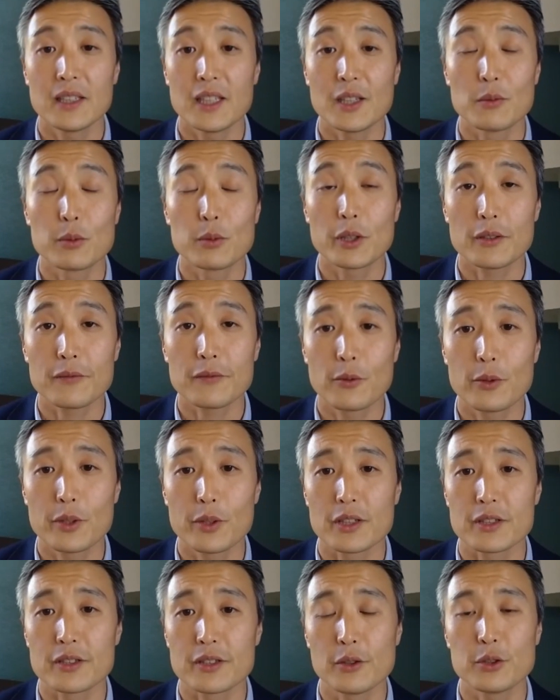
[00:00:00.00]
He worked for
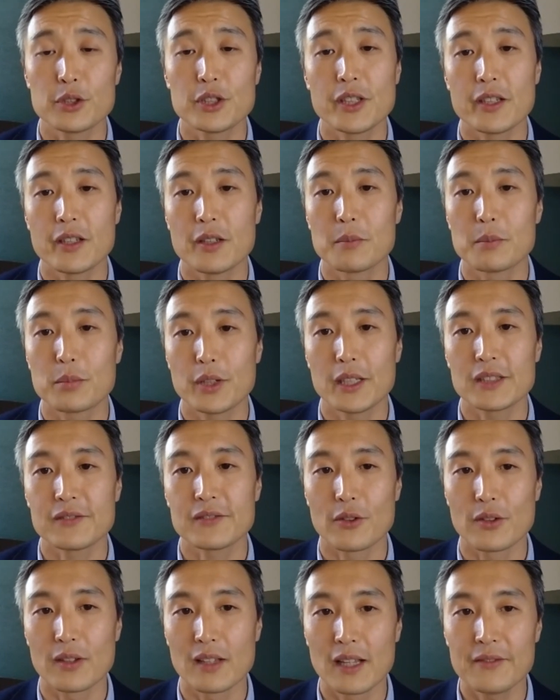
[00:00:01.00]
the Associated
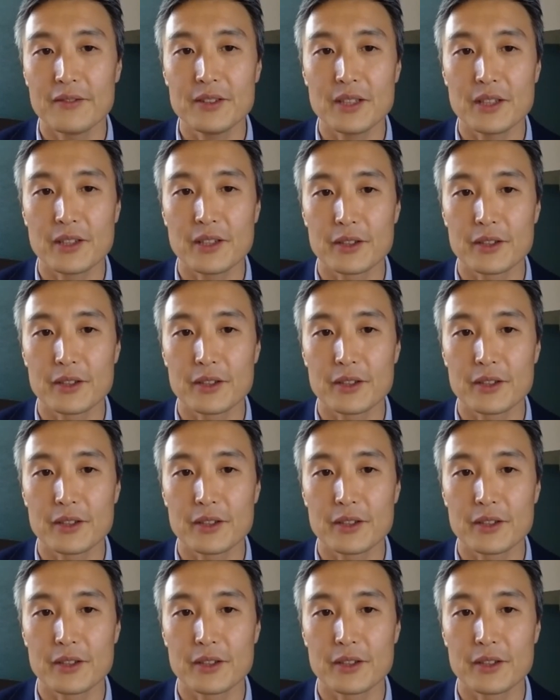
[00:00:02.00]
Press for 11